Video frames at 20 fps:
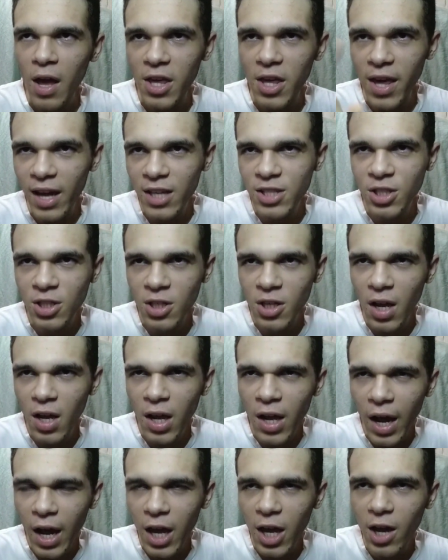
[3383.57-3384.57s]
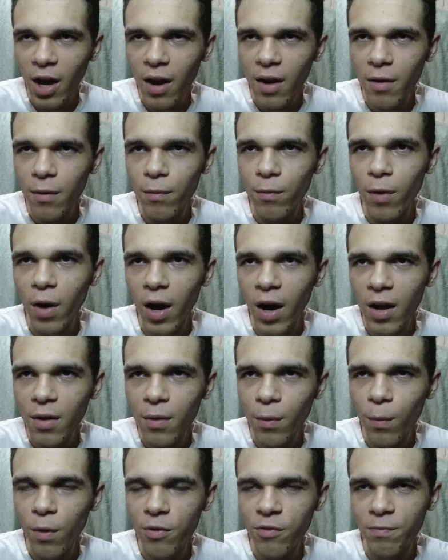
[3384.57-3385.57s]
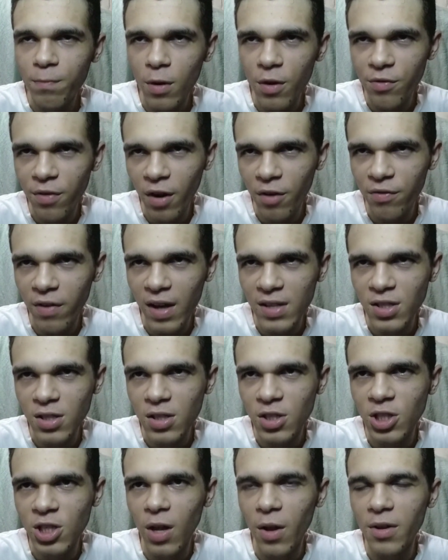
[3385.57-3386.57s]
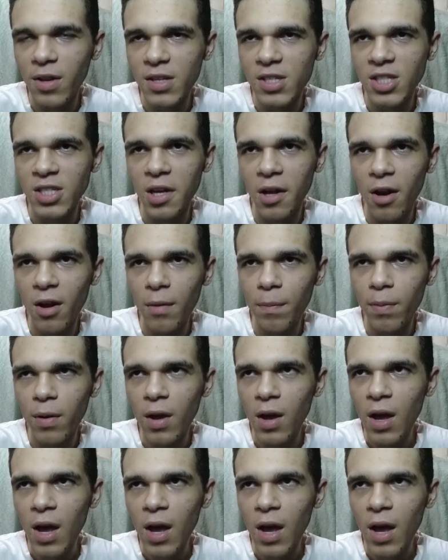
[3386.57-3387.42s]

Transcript: Yesterday, I got a run with Perfect Fast accel in the setup,